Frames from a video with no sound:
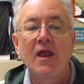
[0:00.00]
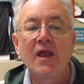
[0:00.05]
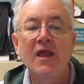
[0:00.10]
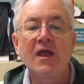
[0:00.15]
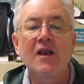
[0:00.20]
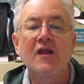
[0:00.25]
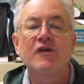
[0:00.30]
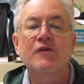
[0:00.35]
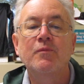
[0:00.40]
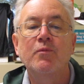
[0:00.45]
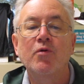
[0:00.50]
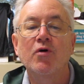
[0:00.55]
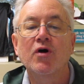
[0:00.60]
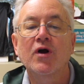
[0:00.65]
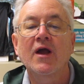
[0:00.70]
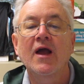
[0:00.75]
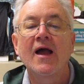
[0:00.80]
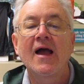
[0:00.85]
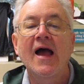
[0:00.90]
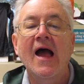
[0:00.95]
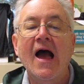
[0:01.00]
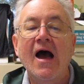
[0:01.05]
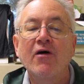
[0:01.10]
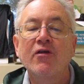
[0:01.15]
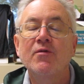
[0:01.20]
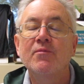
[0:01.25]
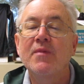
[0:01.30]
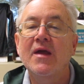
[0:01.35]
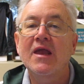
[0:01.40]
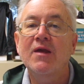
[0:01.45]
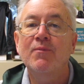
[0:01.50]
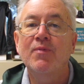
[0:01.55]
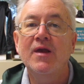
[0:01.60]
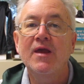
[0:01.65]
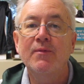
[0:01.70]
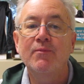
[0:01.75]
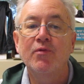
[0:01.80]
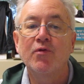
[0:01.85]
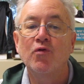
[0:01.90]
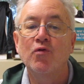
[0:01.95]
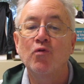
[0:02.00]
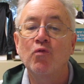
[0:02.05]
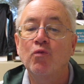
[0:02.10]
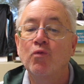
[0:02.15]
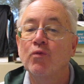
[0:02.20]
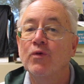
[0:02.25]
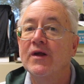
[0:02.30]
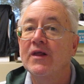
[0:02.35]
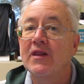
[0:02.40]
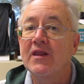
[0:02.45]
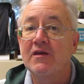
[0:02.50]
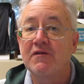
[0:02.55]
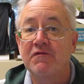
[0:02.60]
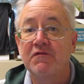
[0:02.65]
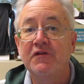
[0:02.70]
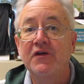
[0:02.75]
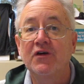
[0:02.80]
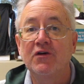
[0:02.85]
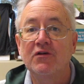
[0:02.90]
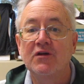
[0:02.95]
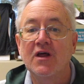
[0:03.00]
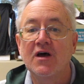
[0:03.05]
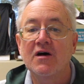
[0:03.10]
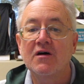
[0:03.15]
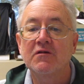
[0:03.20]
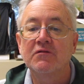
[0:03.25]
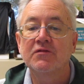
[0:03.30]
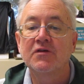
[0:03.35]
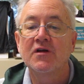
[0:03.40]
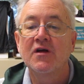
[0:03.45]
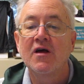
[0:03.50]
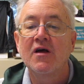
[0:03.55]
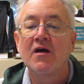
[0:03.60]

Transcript: In his book, How to Make People Really Feel Loved,